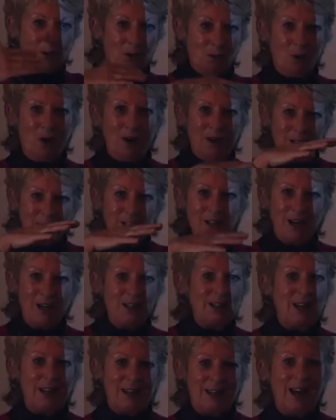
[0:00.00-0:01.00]
the right
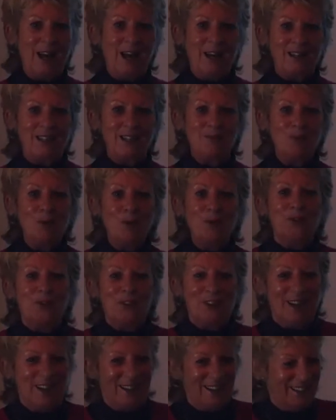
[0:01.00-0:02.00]
size, like Alice in
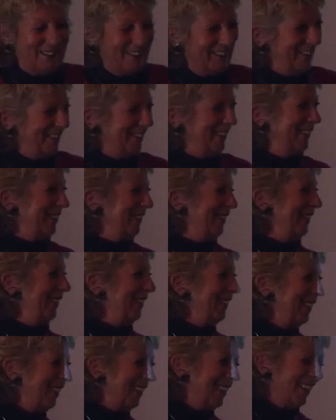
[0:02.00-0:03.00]
Wonderland.
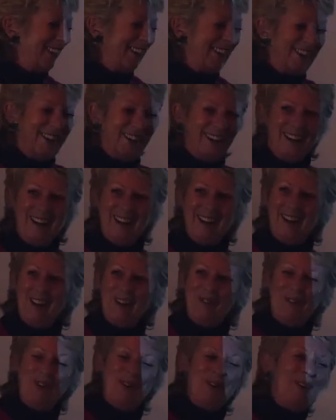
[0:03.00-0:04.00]
And
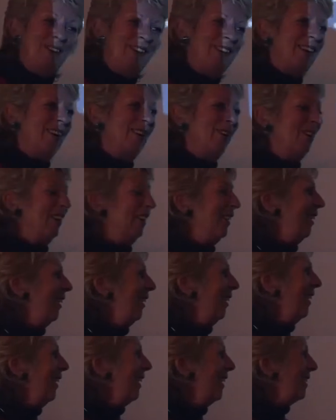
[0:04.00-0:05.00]
if it, you know,
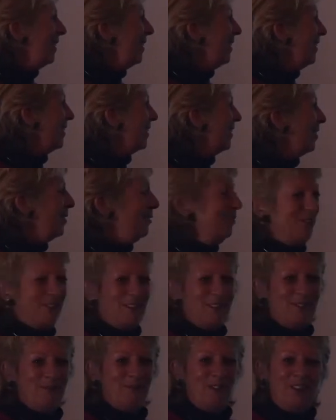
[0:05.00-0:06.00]
it's too
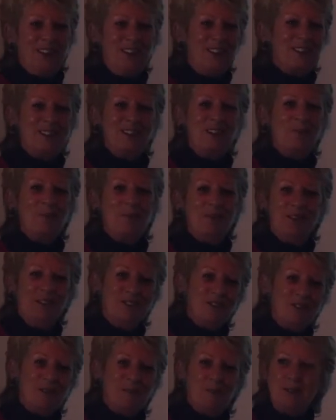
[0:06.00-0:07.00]
funny and stupid
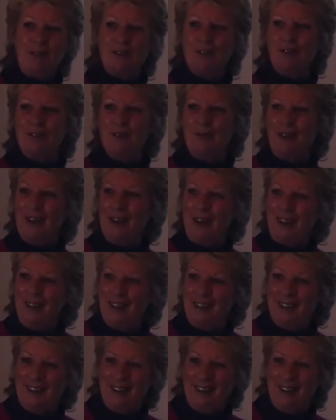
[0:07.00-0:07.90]
not to be true, really.